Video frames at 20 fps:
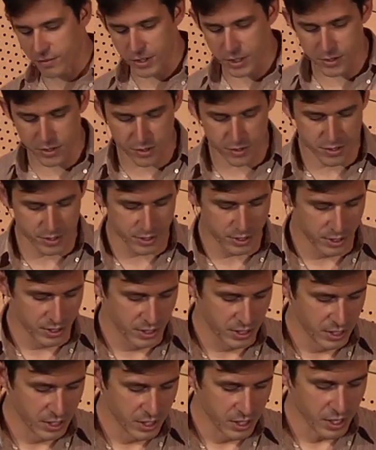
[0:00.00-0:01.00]
features.
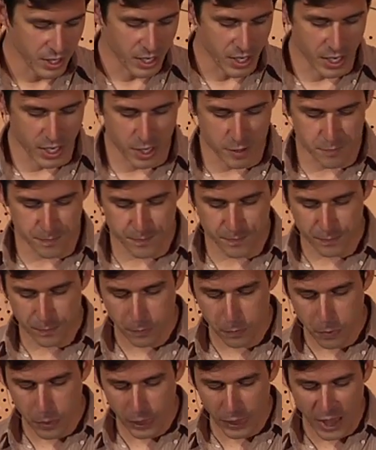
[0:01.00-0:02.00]

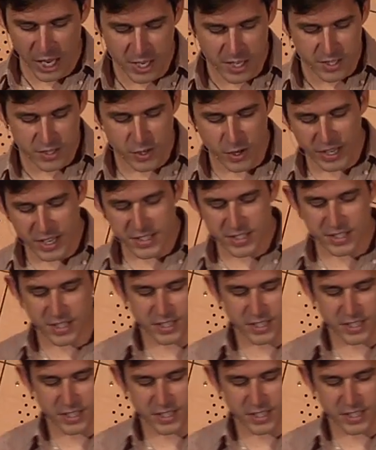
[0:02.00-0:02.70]
So I guess